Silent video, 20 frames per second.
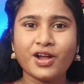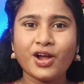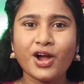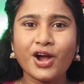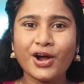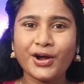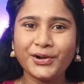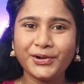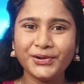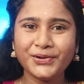
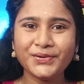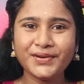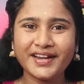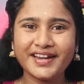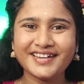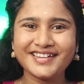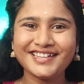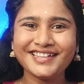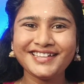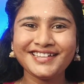Are you
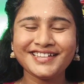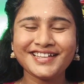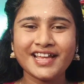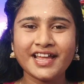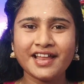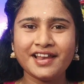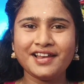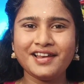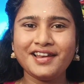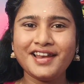ready?
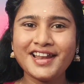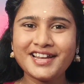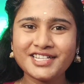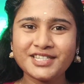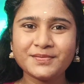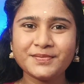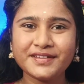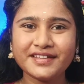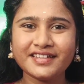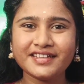
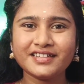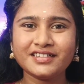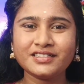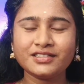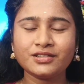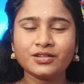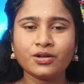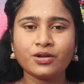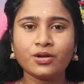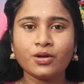Let's
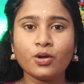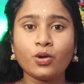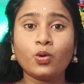begin.